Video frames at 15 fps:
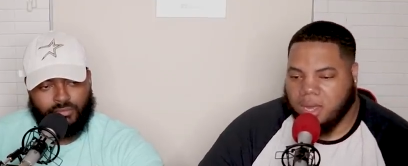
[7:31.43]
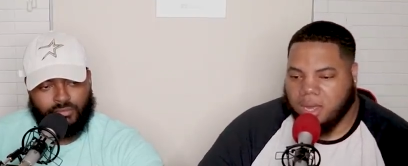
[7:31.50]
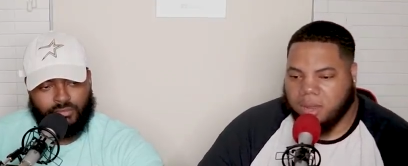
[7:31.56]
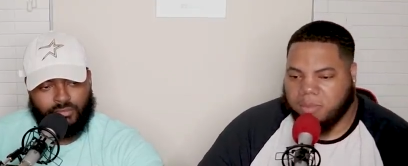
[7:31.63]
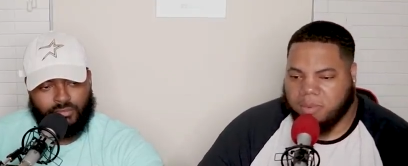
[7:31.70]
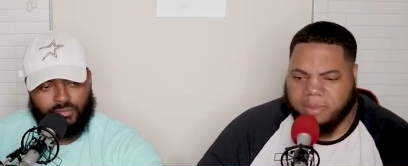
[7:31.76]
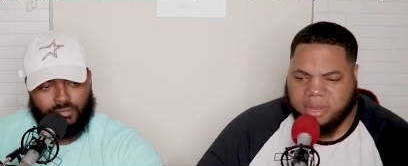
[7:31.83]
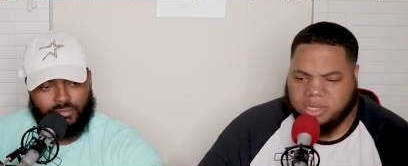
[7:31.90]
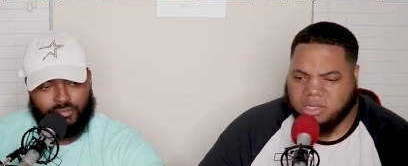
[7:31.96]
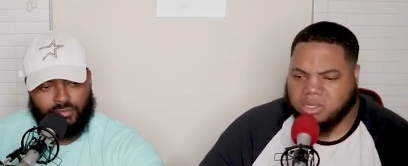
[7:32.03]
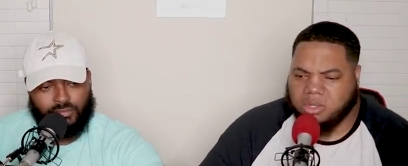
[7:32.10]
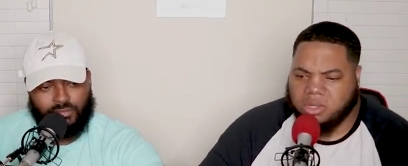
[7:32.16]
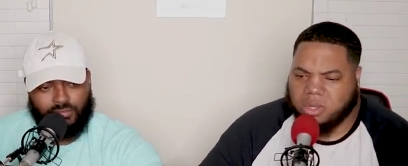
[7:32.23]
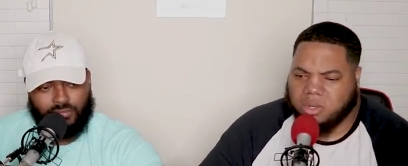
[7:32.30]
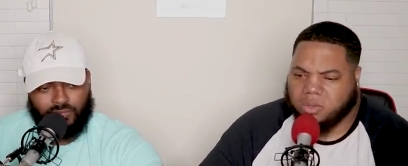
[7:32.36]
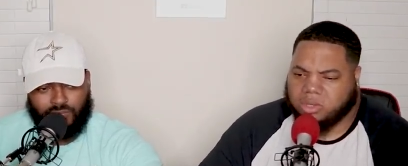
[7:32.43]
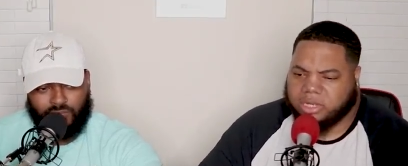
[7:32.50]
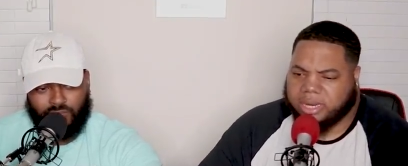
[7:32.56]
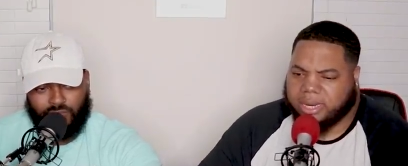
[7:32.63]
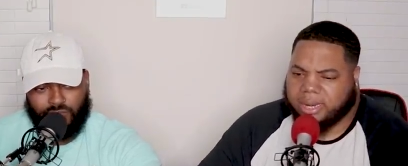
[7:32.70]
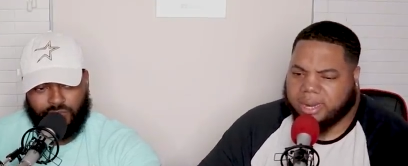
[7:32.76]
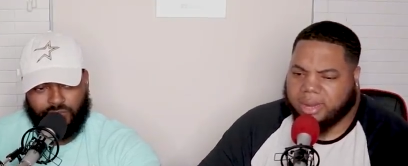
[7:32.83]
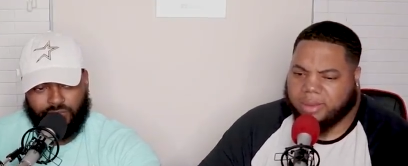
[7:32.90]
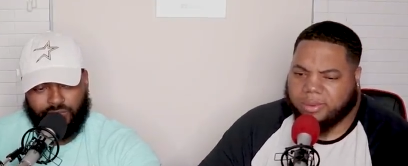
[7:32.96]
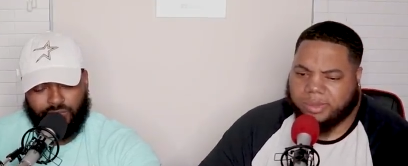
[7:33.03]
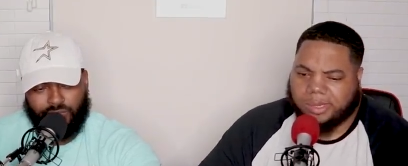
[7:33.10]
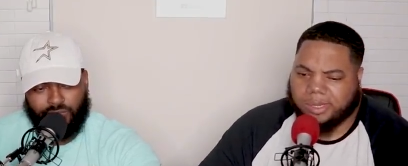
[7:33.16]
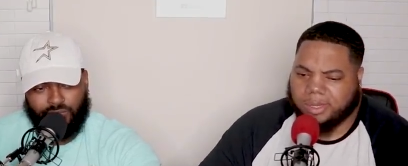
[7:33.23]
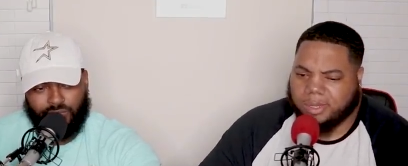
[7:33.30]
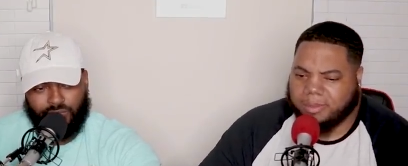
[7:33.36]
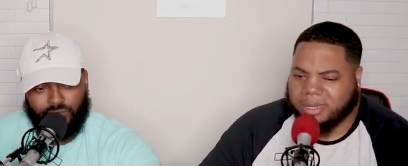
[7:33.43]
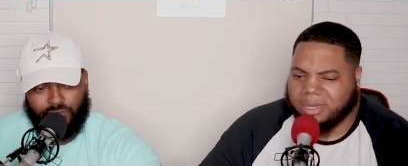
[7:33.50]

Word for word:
Speaker 1: Uh, but make sure you go check it out. Um,